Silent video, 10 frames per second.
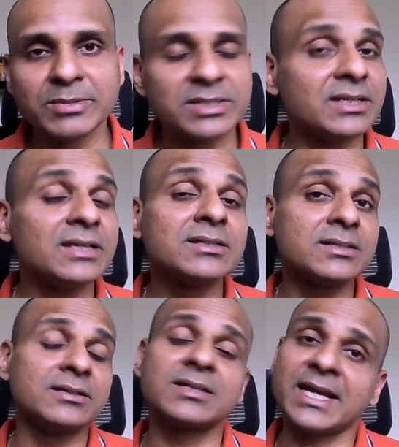which
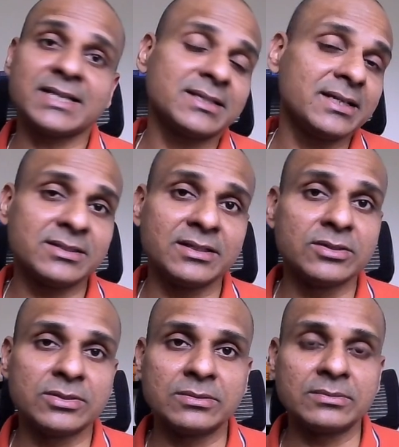in turn cascades
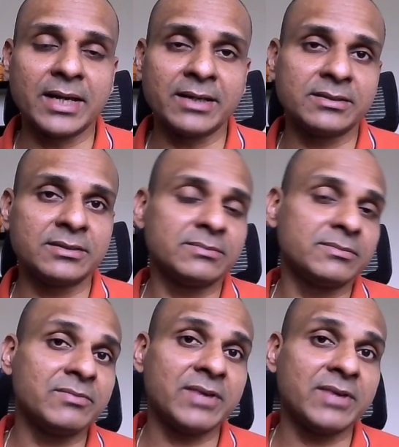into error